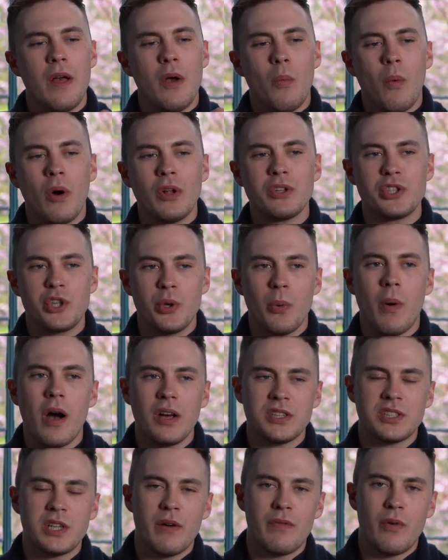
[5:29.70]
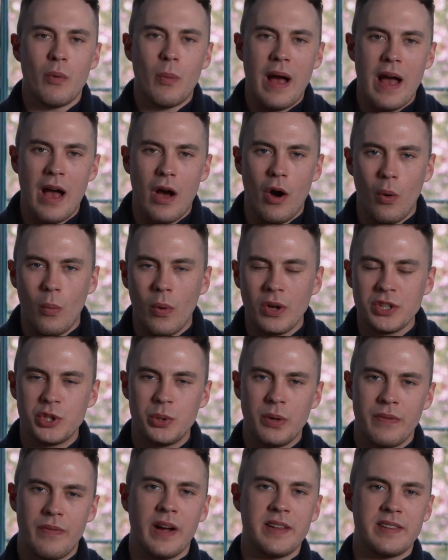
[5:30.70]
once you are self-aware or once
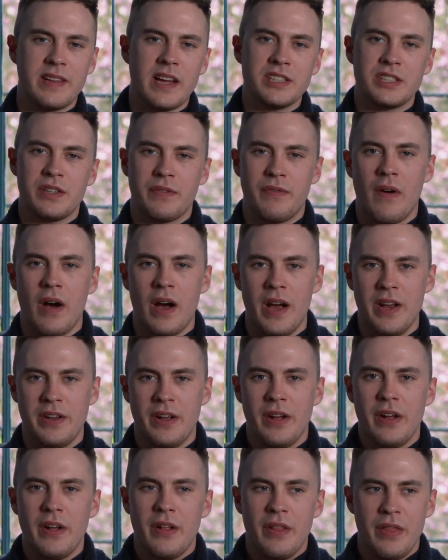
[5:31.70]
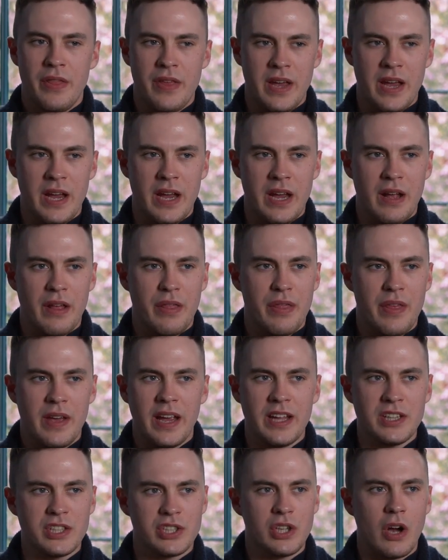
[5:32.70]
you have identified the
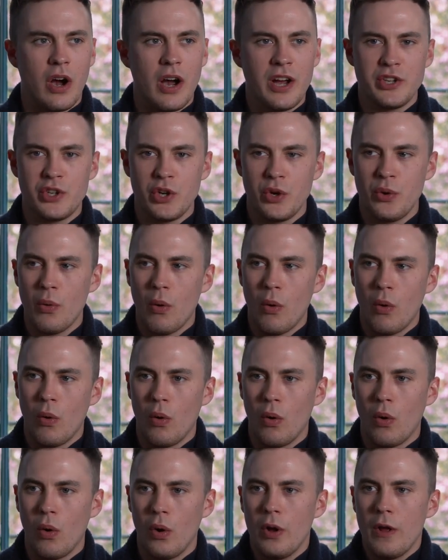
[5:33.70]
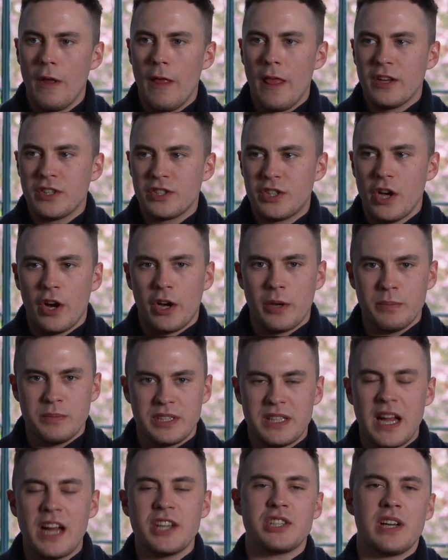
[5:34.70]
thing inside you or
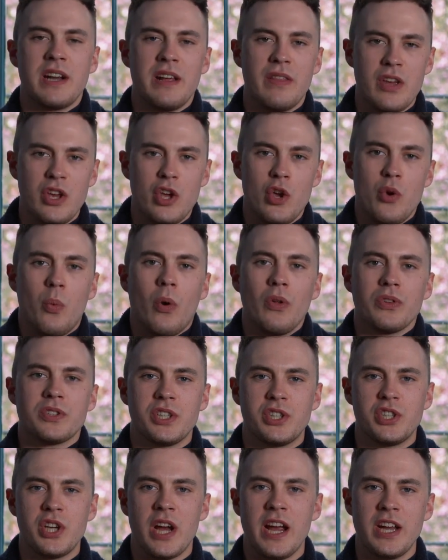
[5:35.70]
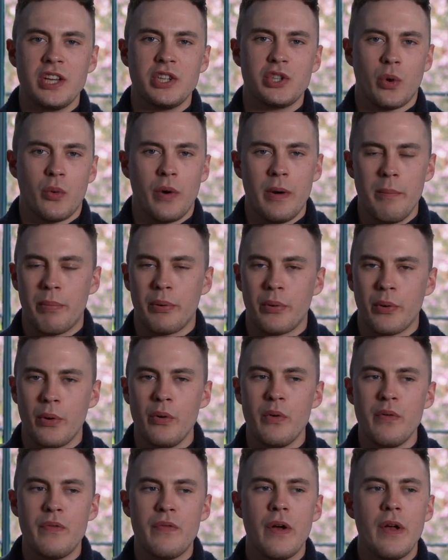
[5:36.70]
circumstantially that you want to change or
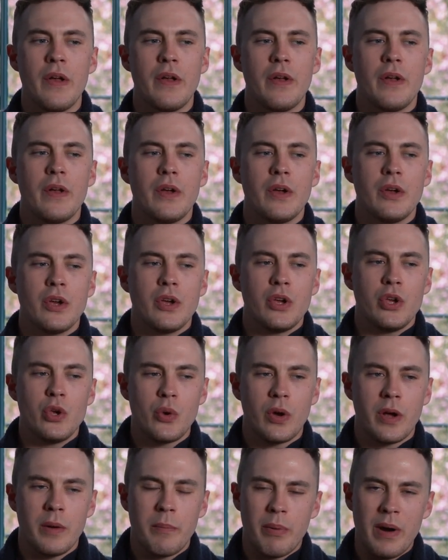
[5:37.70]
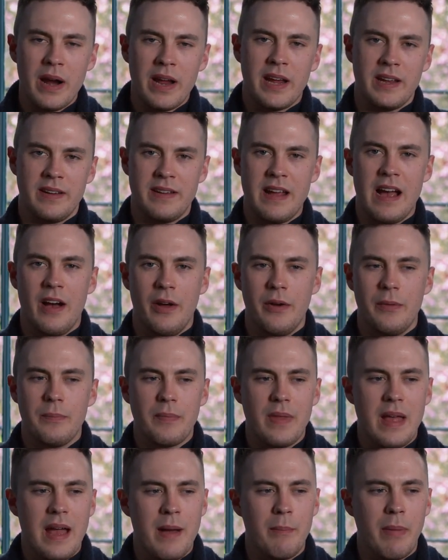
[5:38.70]
improve, you can break it
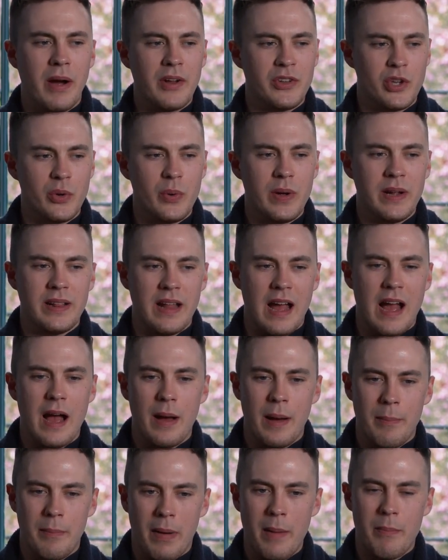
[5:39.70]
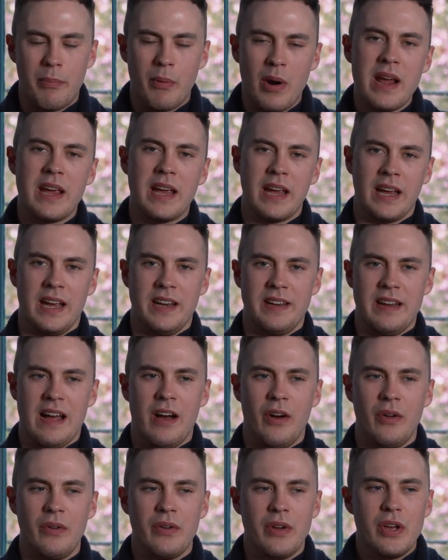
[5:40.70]
down. And by doing that and by breaking it
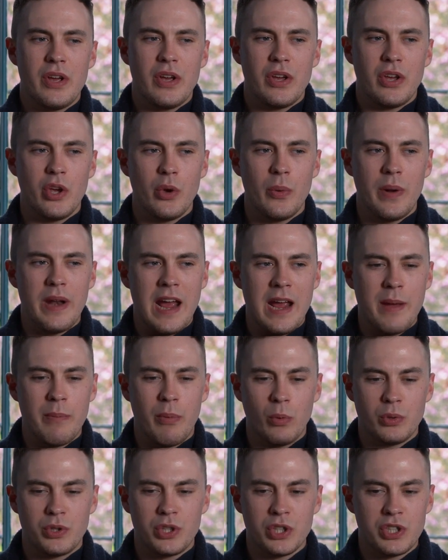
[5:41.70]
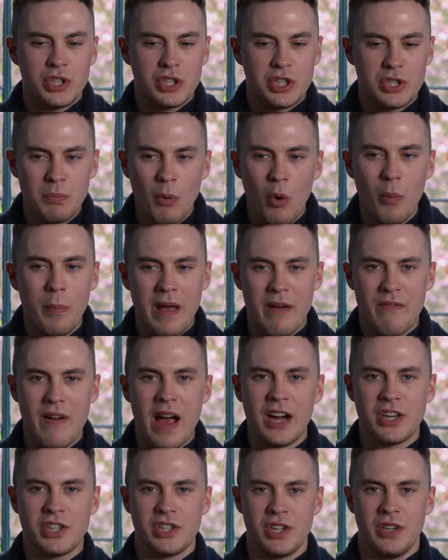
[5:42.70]
down, you enable just a small bit of
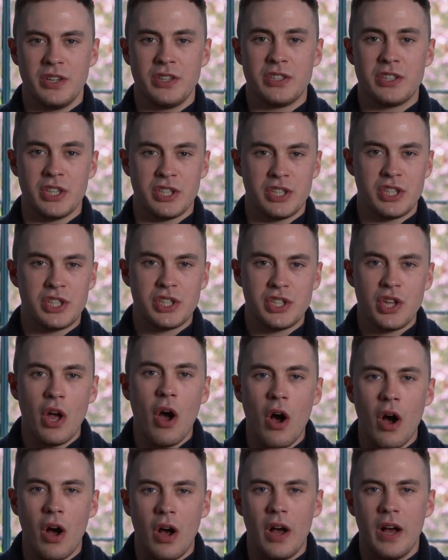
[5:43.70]
action to start